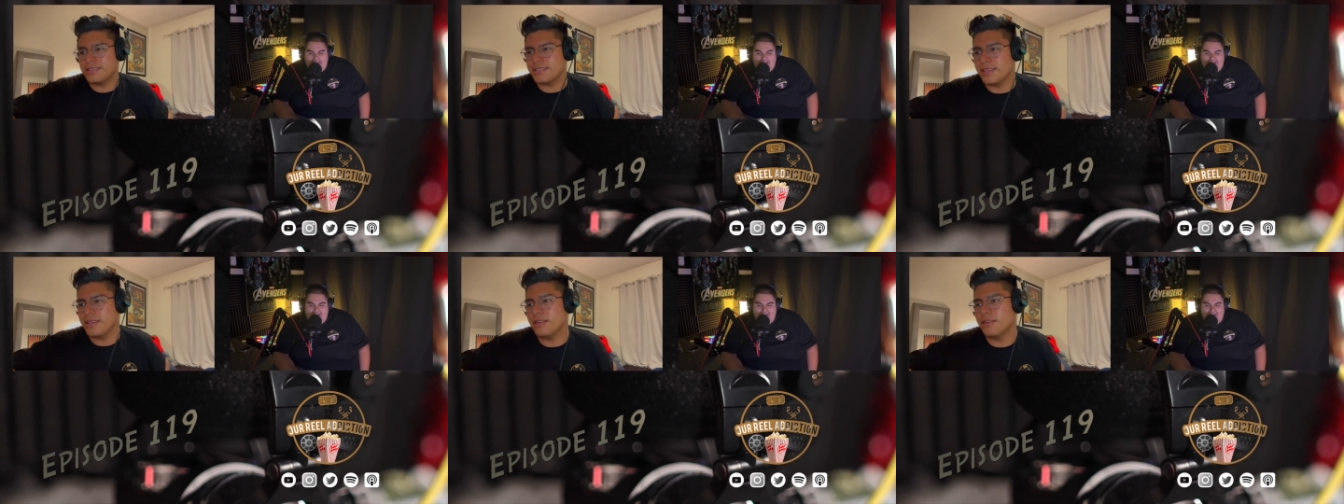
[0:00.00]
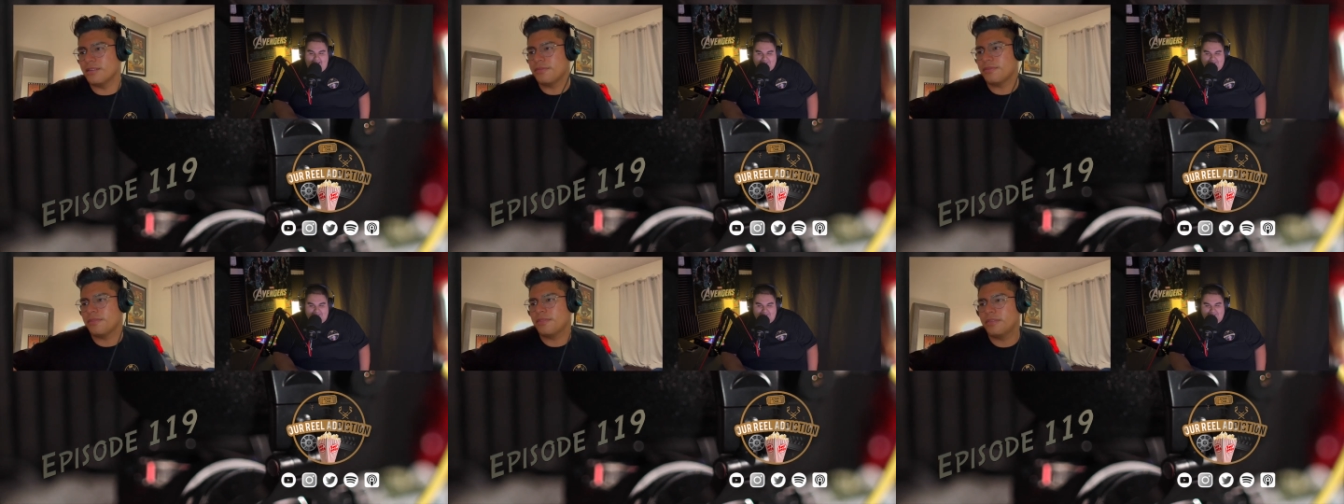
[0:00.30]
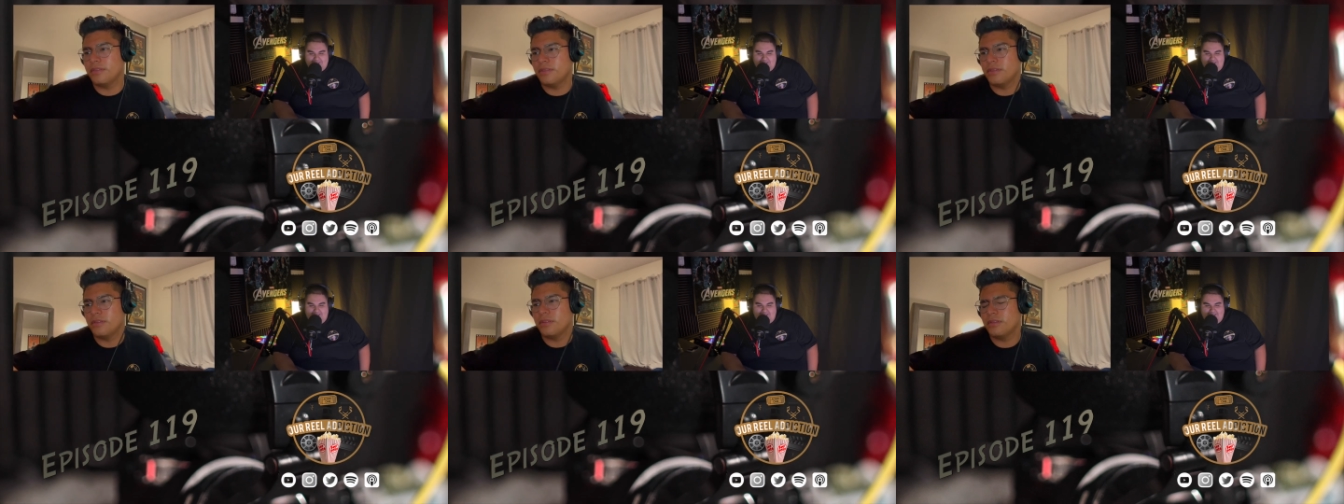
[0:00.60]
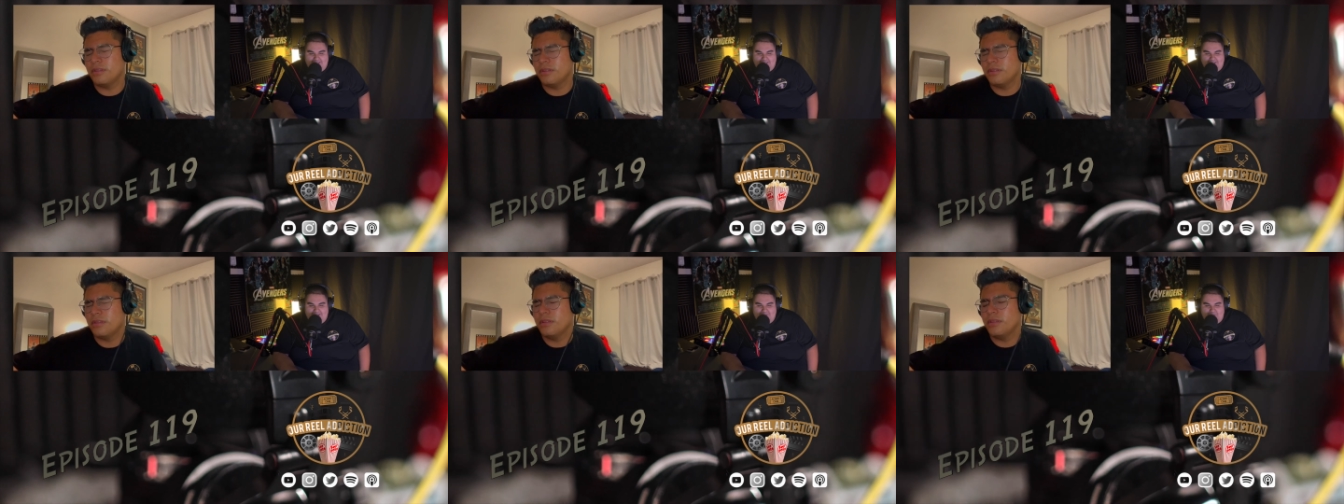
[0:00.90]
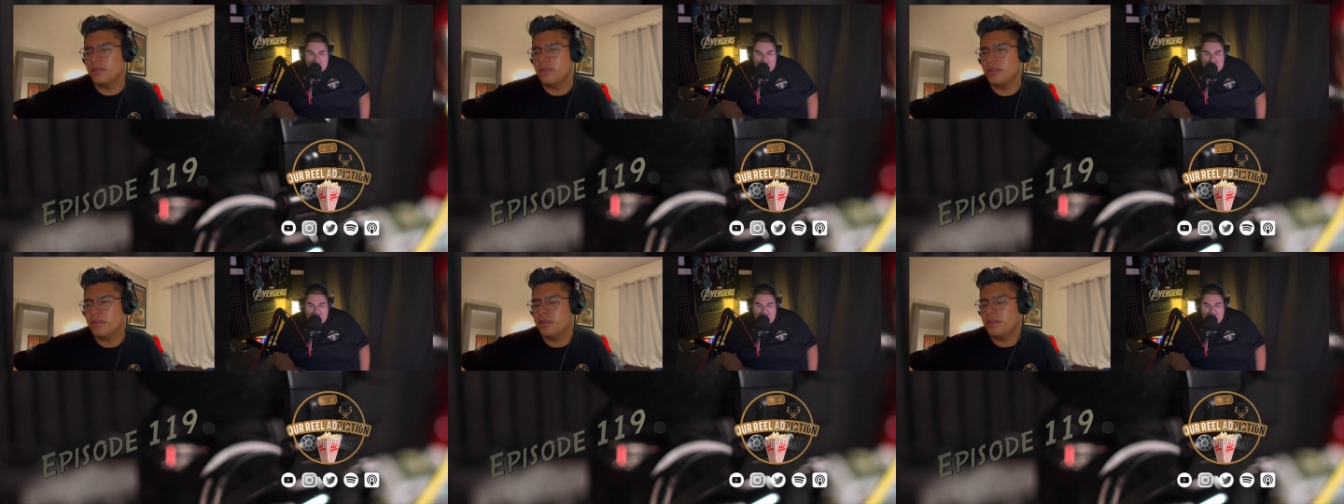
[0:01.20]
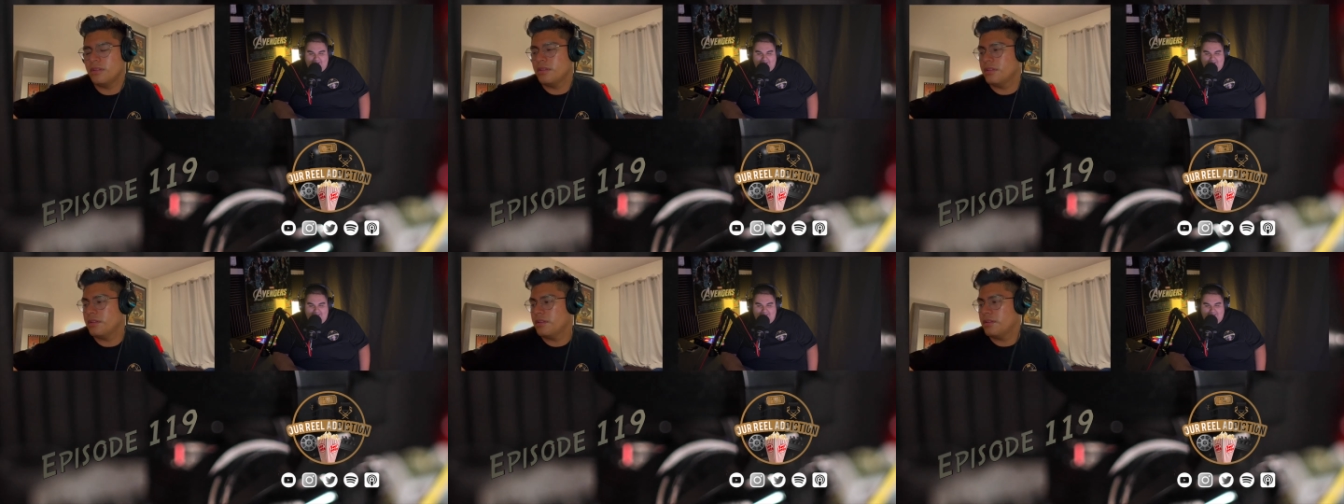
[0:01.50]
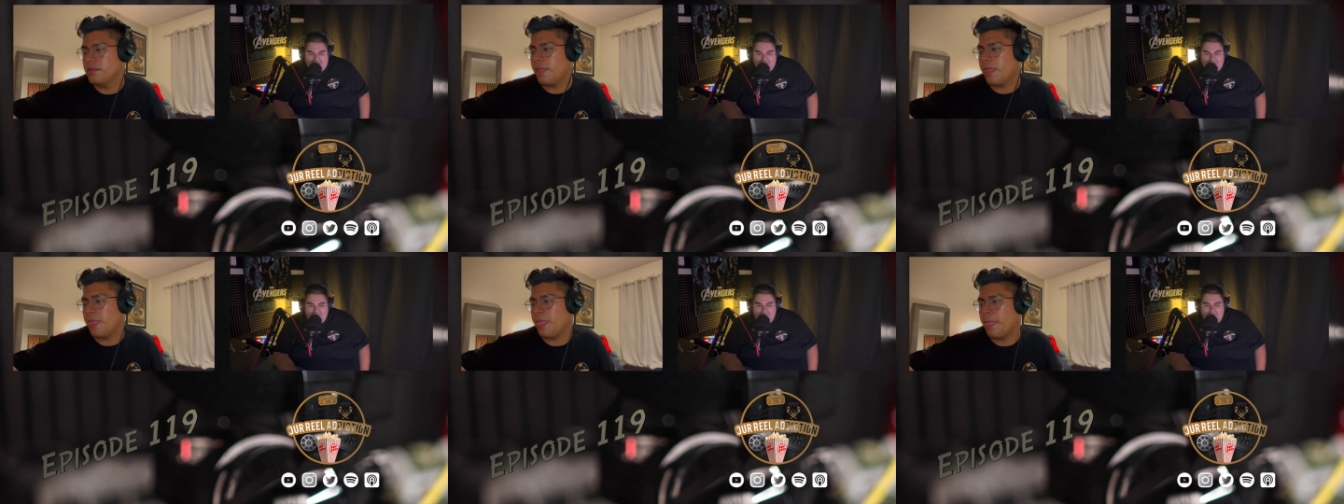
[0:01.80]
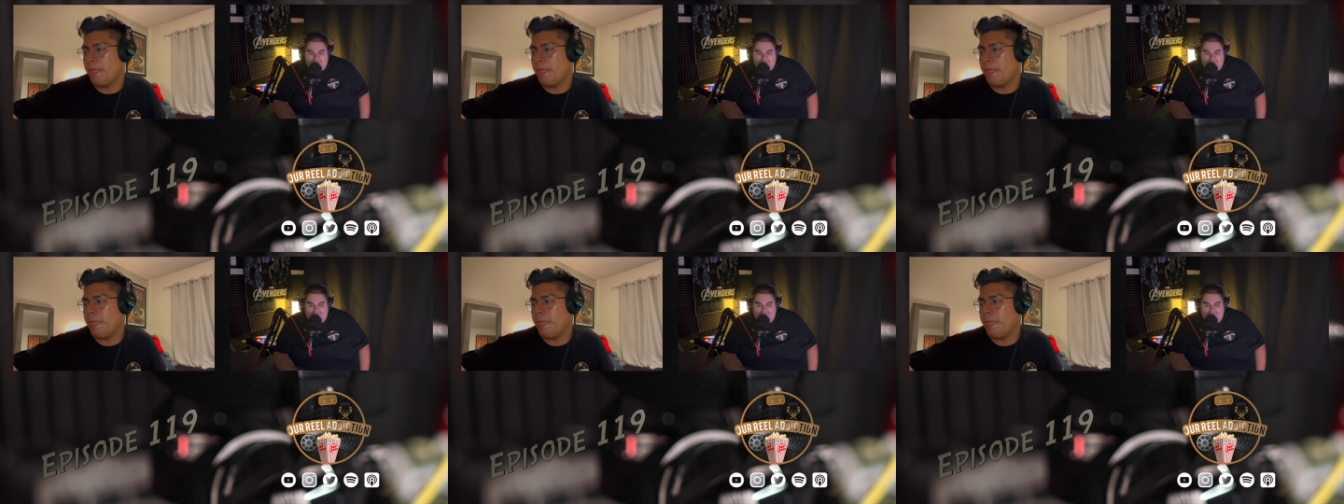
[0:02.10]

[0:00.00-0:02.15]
yeah, it's just like why you were